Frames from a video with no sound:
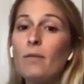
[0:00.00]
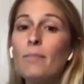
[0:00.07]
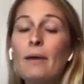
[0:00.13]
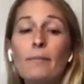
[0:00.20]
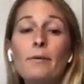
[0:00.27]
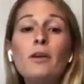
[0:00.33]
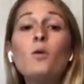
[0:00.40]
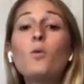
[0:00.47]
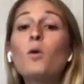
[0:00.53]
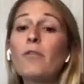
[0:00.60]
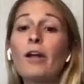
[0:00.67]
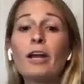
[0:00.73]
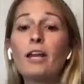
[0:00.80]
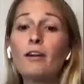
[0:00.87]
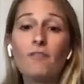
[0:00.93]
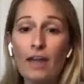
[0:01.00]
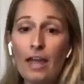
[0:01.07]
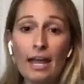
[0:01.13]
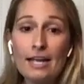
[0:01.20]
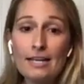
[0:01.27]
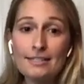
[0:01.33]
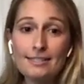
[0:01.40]
that maybe you weren't ready to
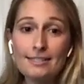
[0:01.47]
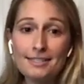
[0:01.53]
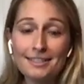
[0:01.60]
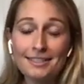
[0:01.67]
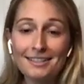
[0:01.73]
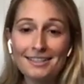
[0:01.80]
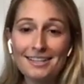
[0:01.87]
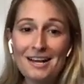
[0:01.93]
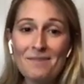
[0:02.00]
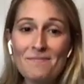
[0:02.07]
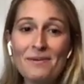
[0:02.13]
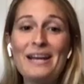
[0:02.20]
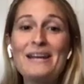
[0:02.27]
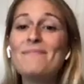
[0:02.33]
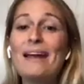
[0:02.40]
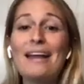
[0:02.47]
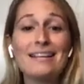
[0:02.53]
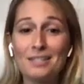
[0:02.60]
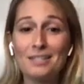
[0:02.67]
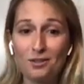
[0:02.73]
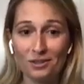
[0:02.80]
face, but it makes you.